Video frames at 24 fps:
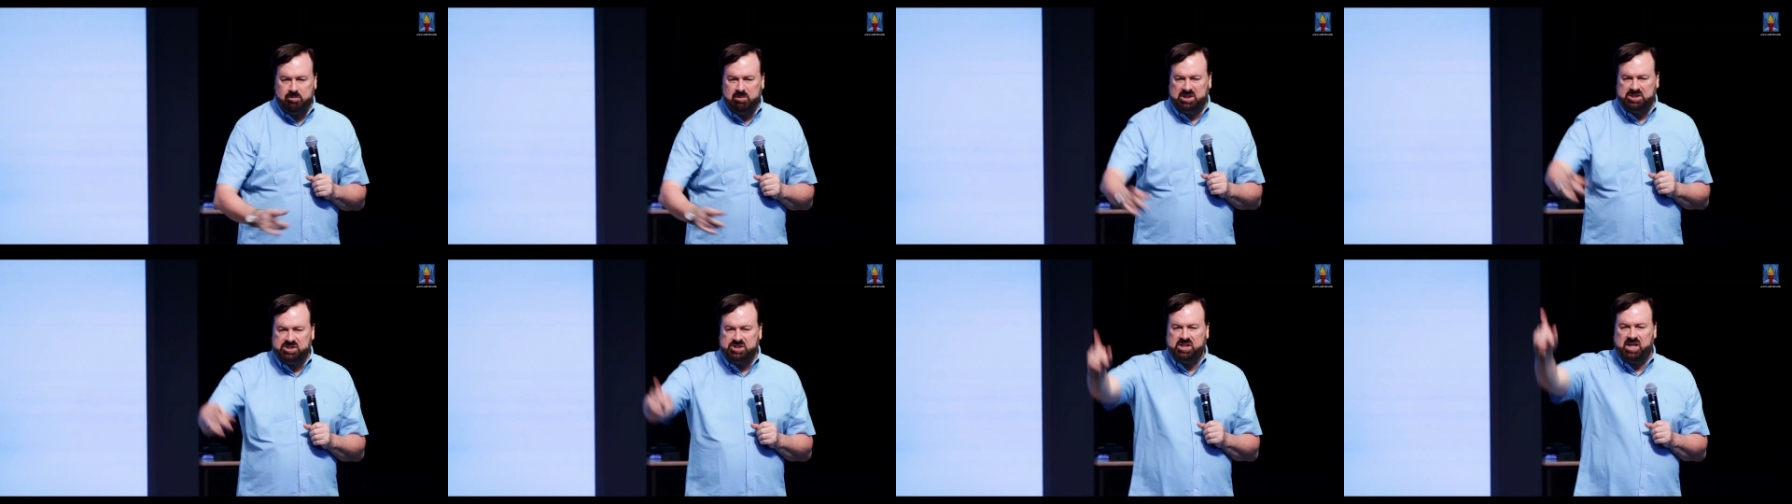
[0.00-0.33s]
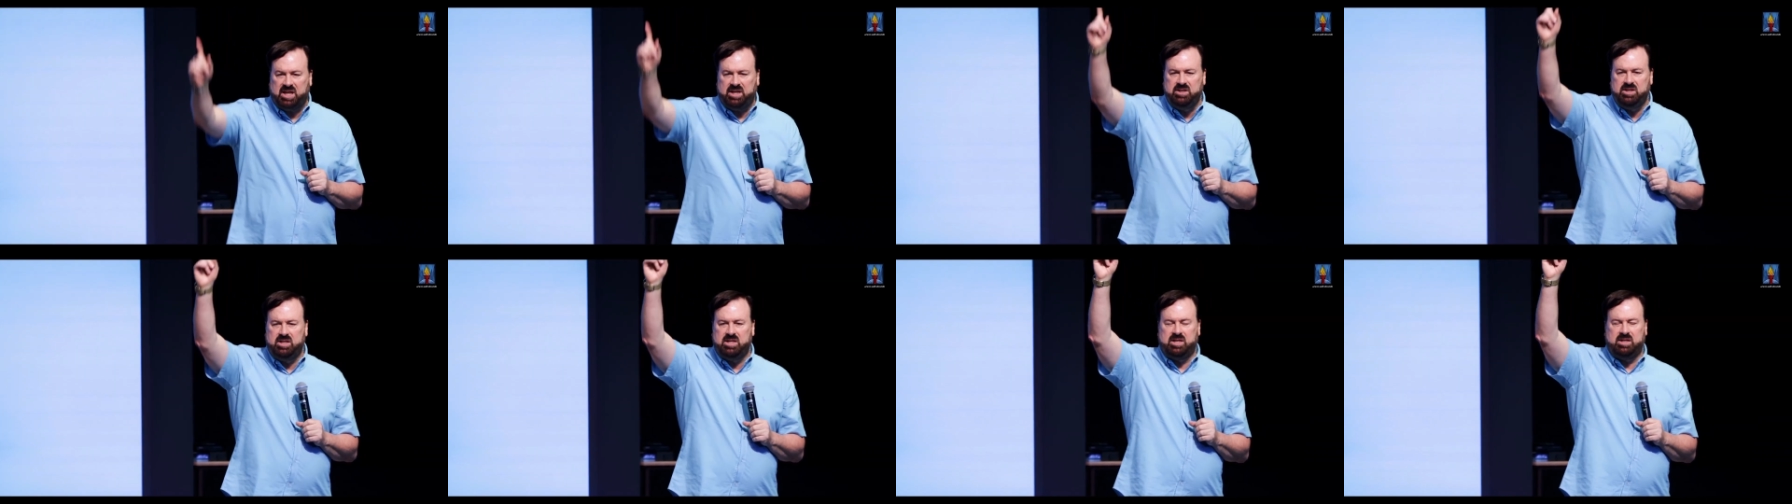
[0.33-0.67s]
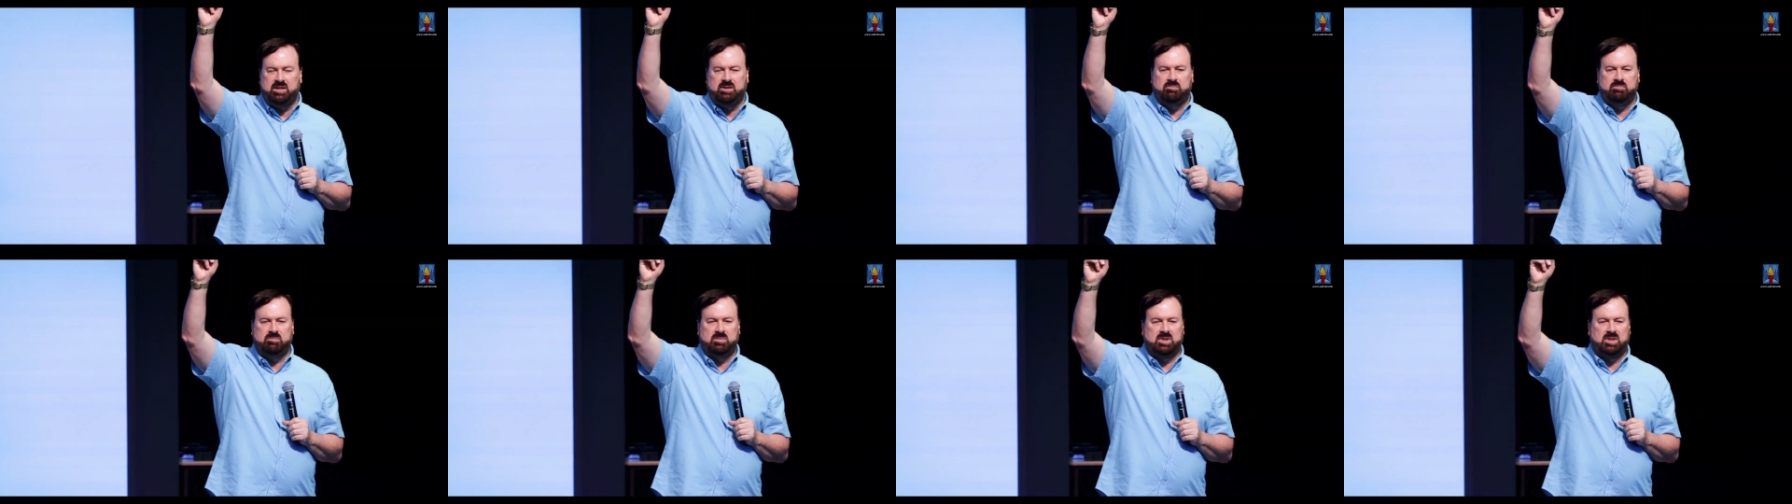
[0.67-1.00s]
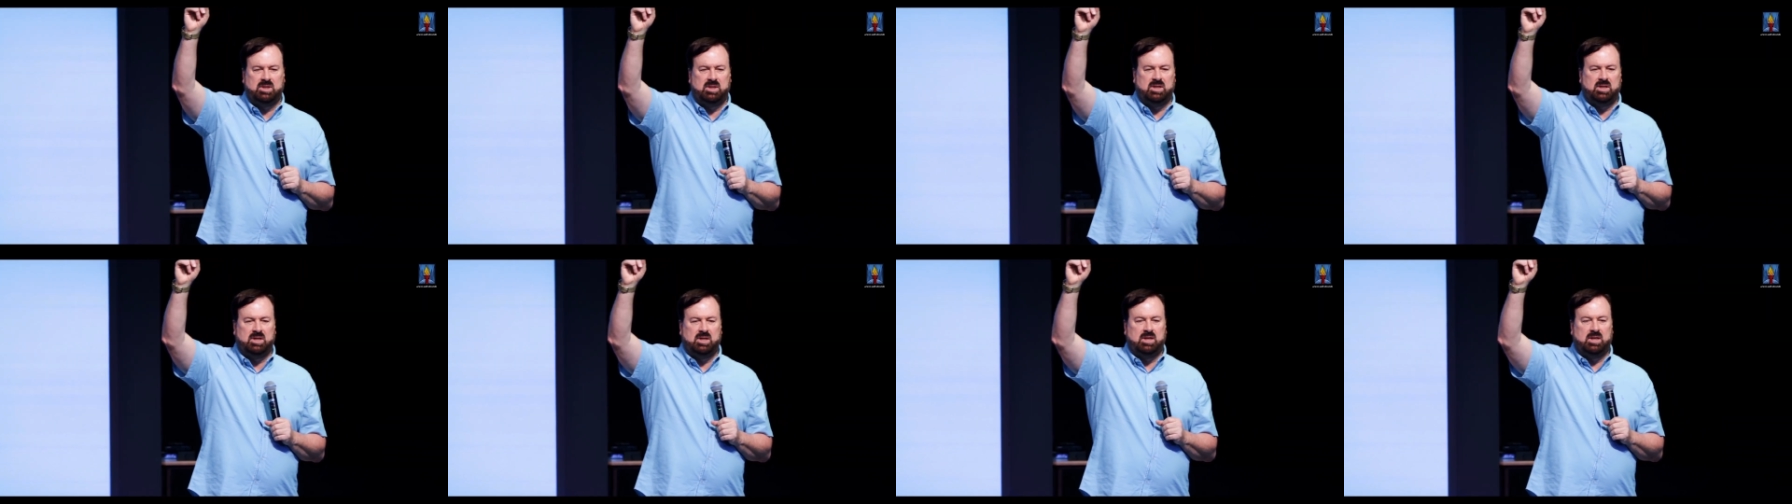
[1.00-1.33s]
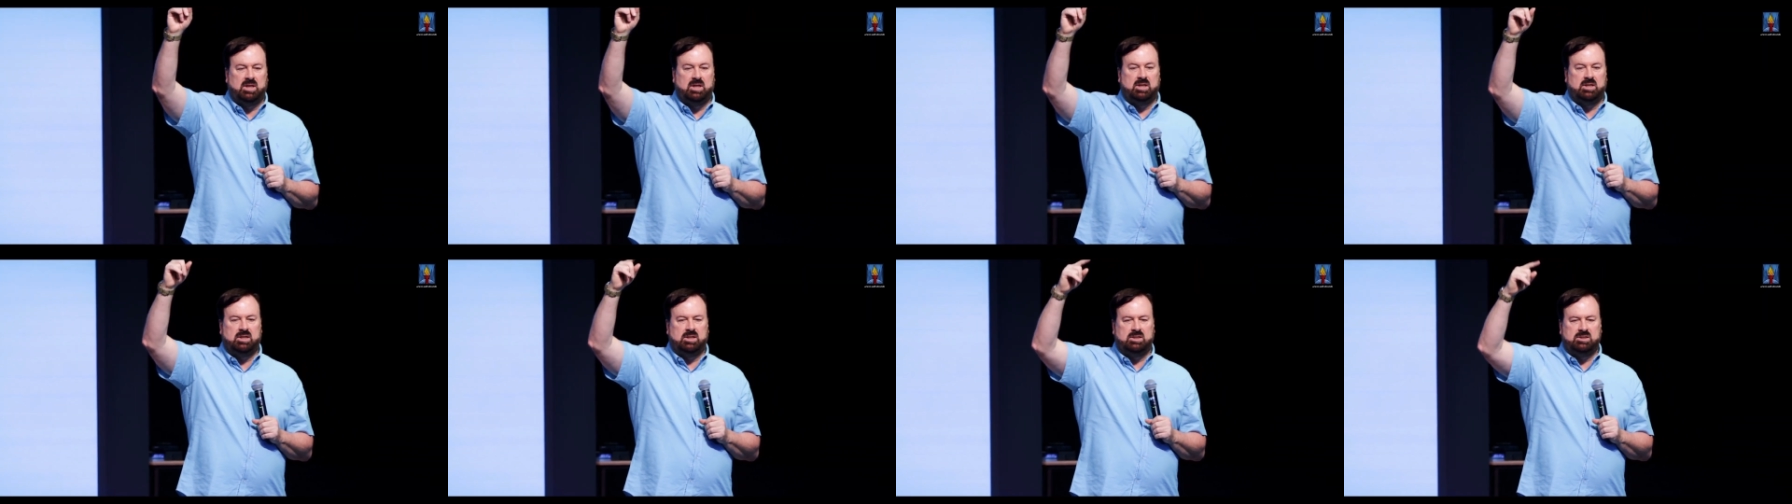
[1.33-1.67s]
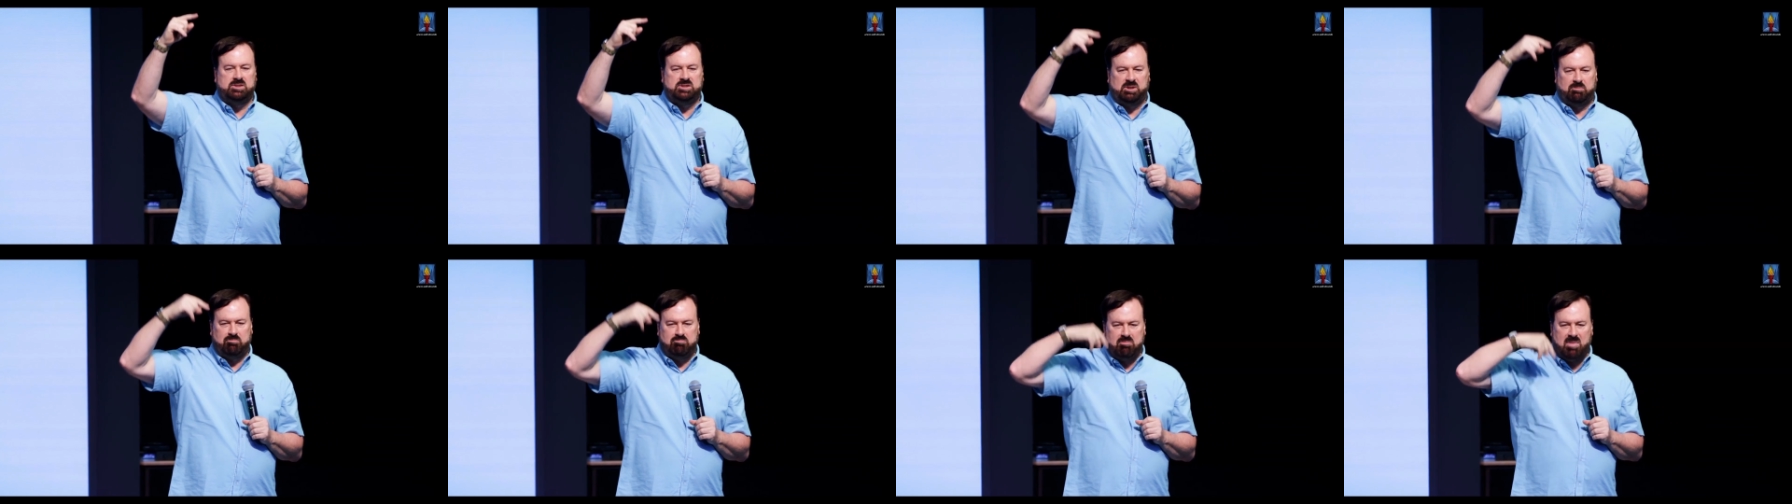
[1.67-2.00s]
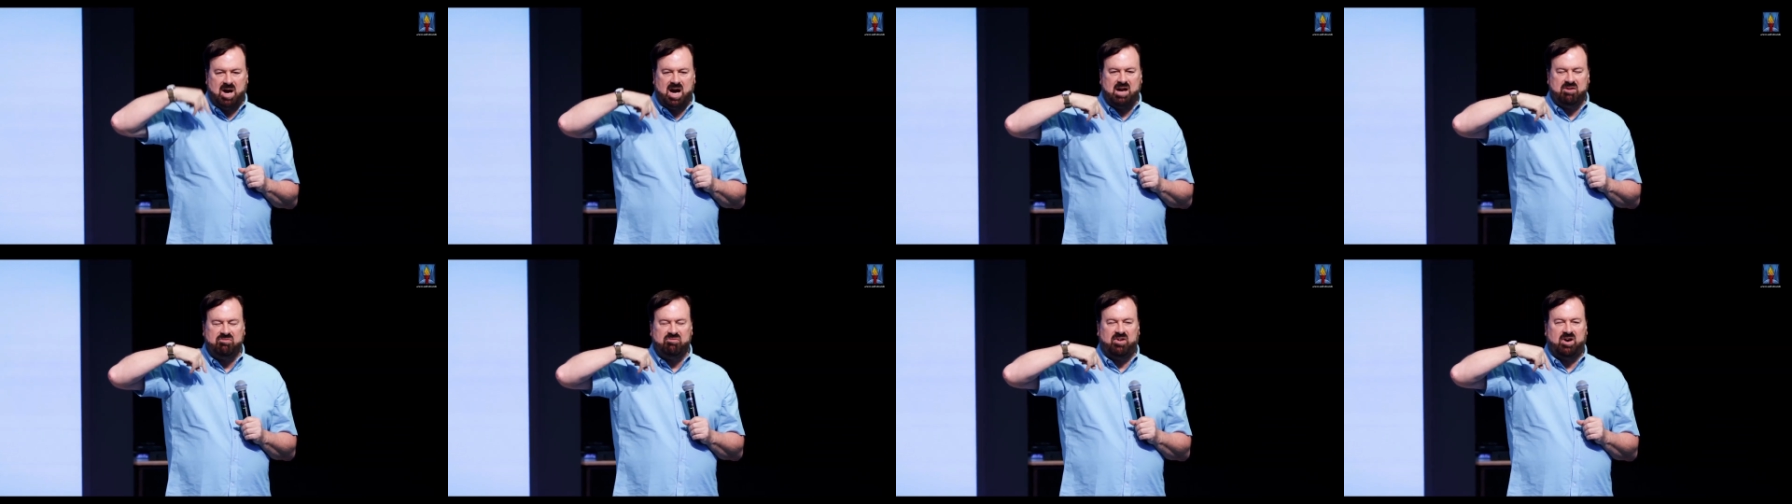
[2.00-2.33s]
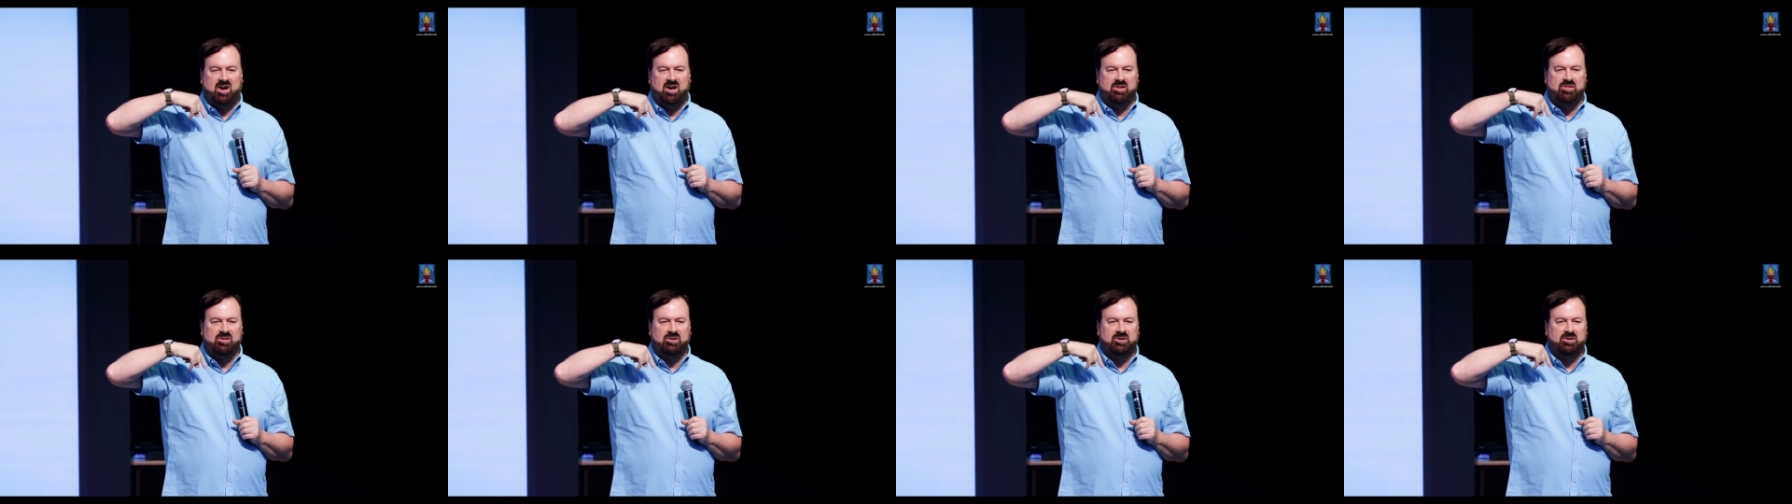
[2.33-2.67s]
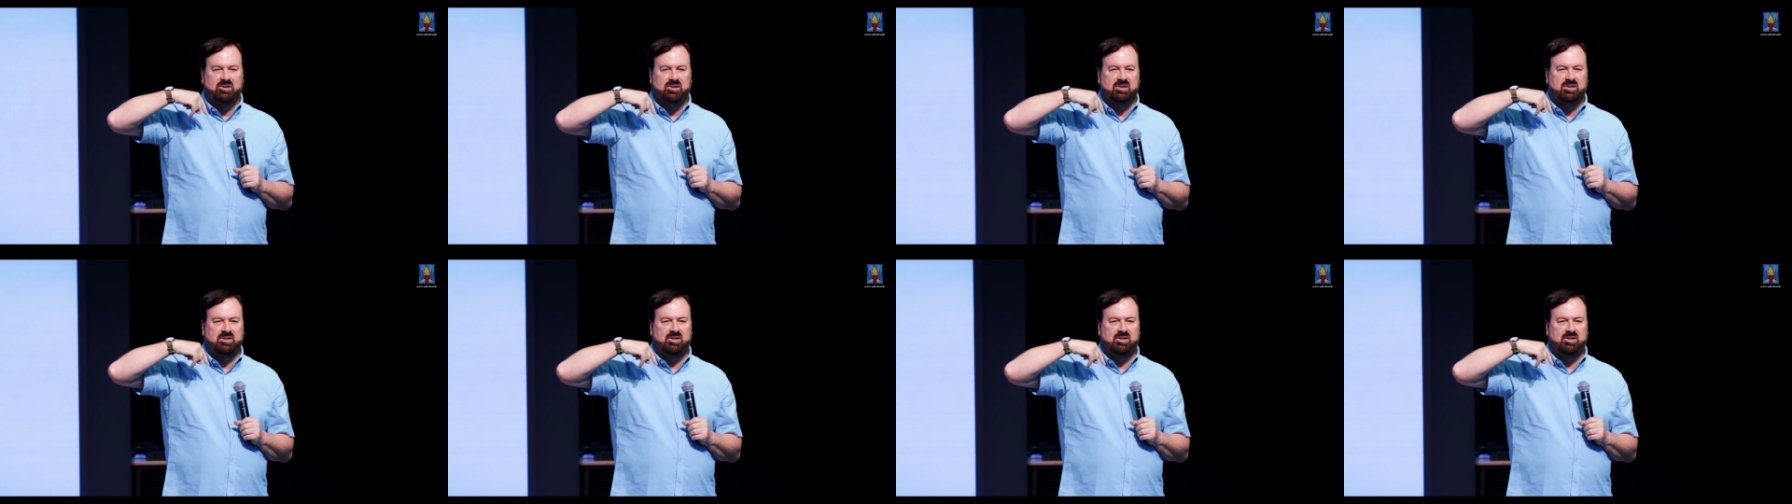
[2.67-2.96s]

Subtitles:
ascending to my Father